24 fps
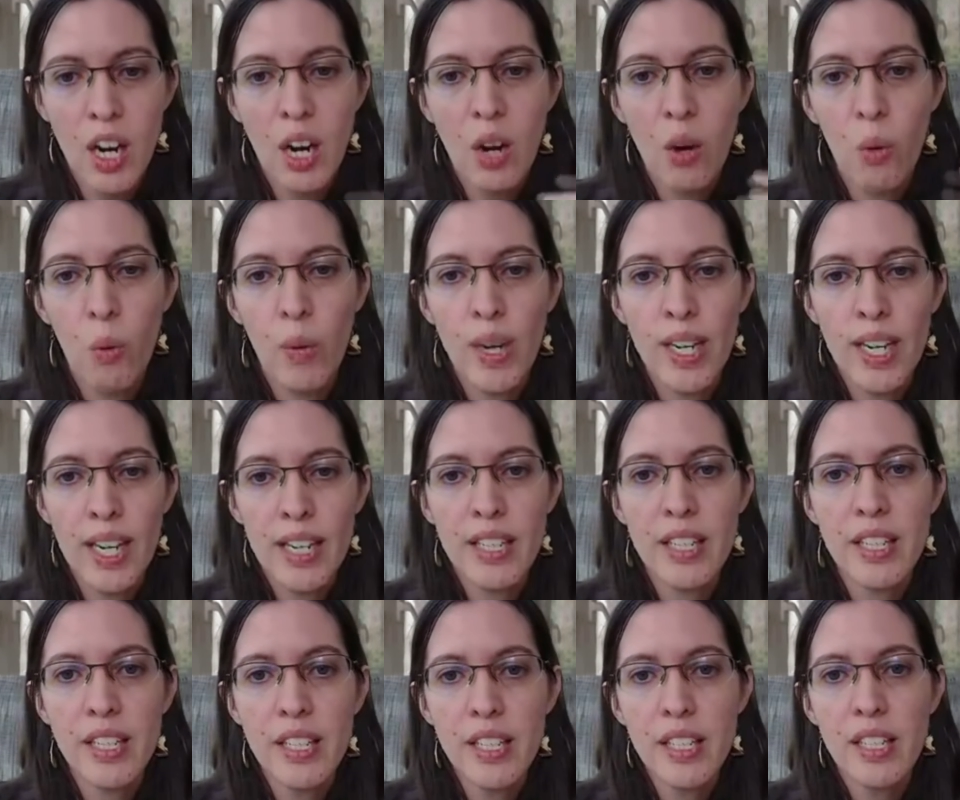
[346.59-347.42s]
when I
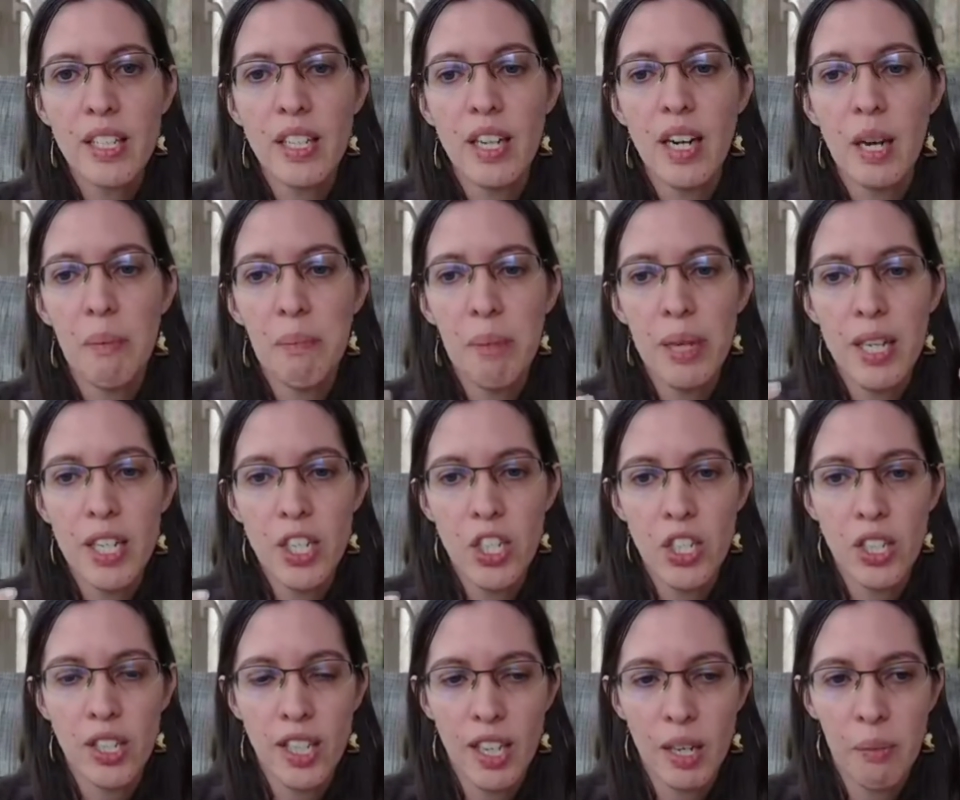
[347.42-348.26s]
hear a
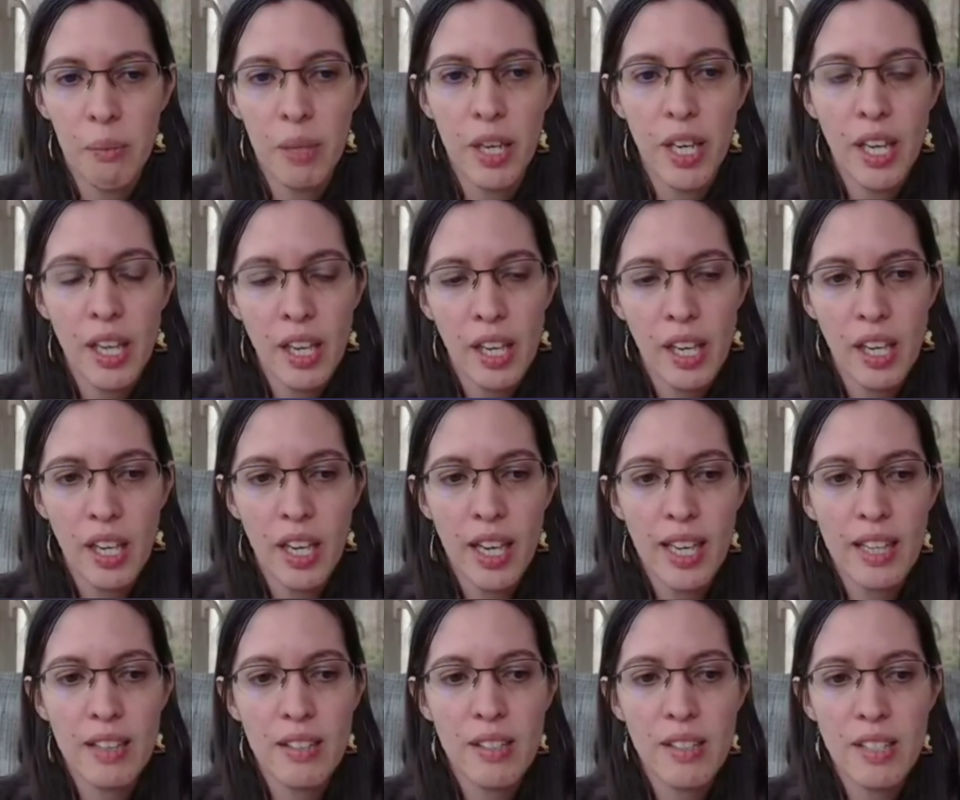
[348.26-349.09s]
patient come in
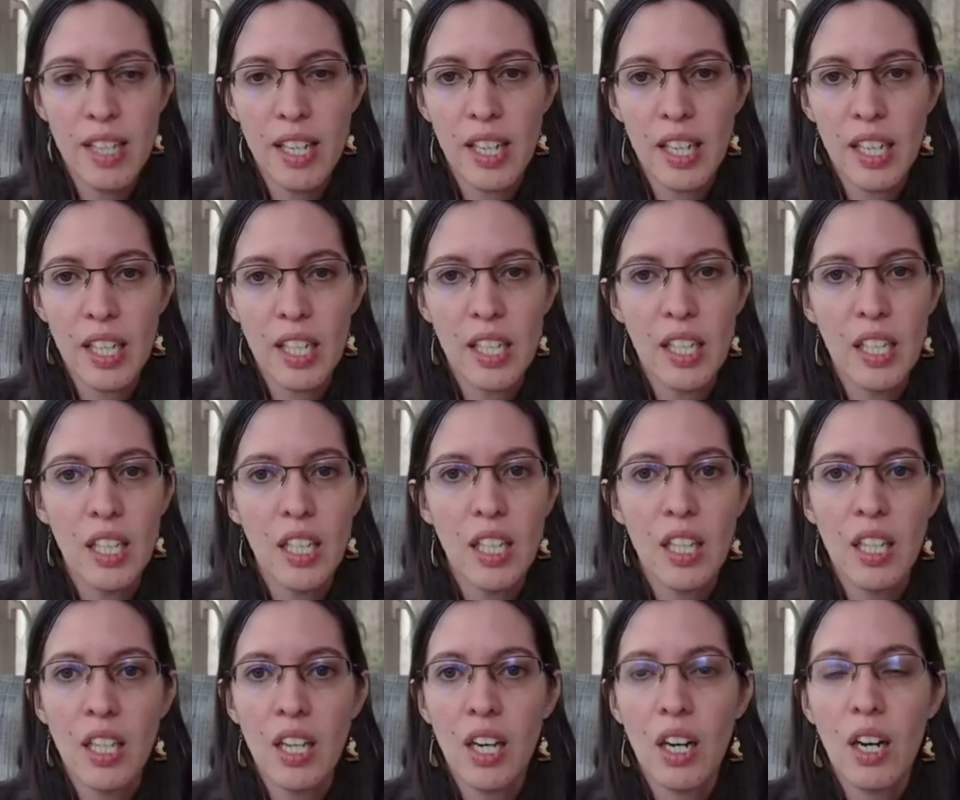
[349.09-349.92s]
and say,
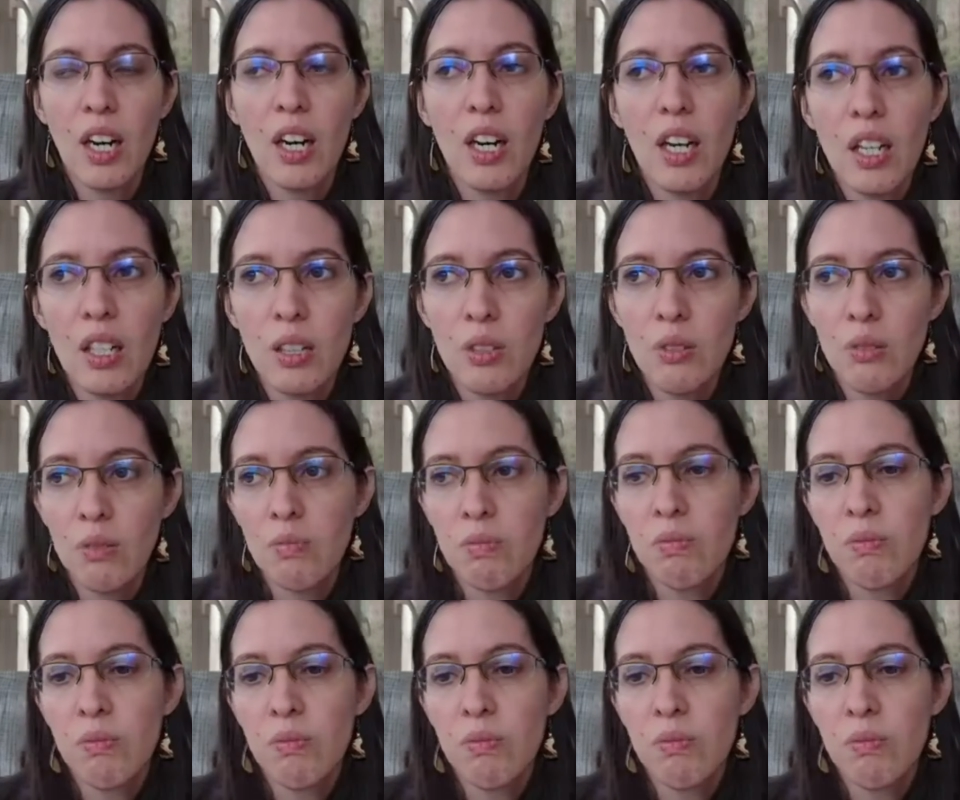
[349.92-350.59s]
oh,